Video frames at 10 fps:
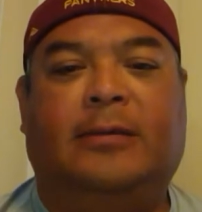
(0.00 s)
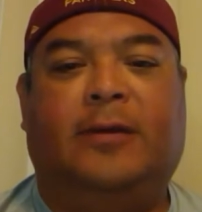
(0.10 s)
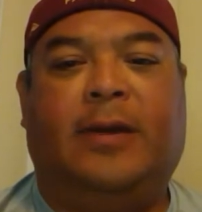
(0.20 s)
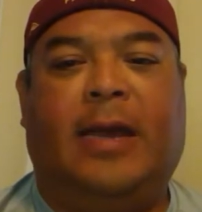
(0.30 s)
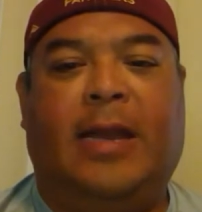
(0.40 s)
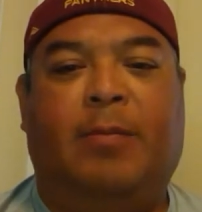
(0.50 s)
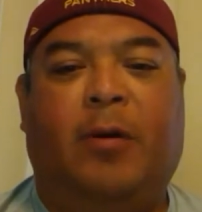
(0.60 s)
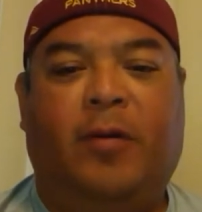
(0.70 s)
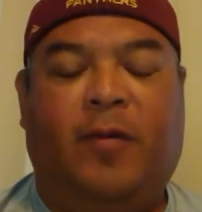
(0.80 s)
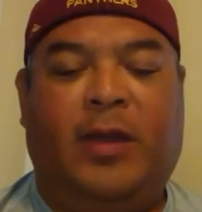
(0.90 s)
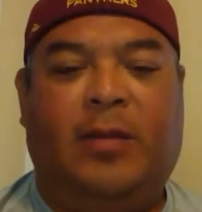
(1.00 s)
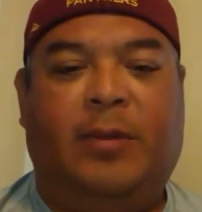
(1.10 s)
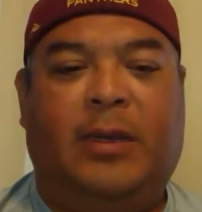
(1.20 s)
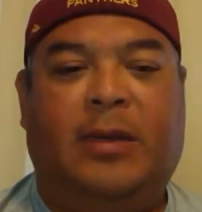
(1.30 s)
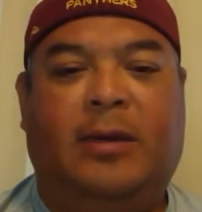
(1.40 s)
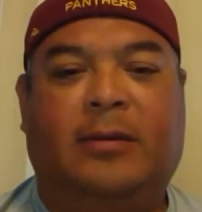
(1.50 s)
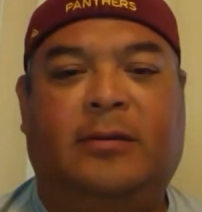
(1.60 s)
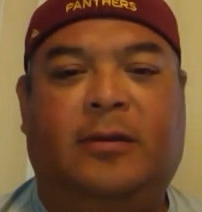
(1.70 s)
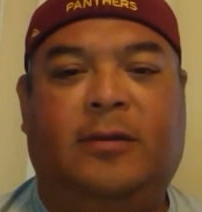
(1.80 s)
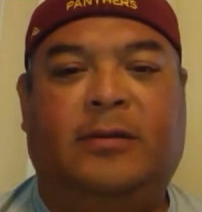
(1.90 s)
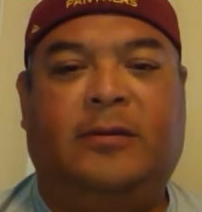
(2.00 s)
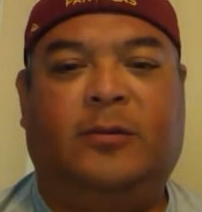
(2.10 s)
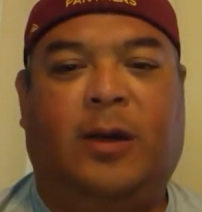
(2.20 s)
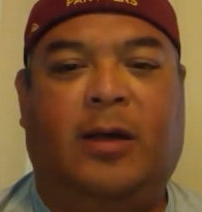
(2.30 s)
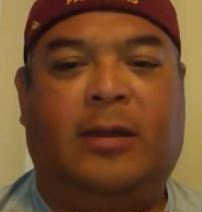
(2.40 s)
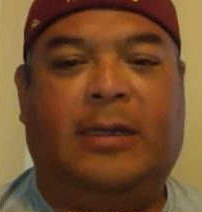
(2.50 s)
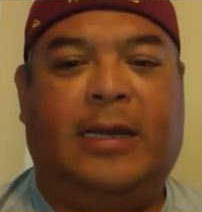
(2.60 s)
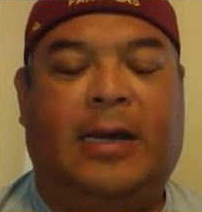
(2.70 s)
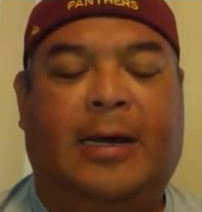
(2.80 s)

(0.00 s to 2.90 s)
it kind of motivated me to do this as well.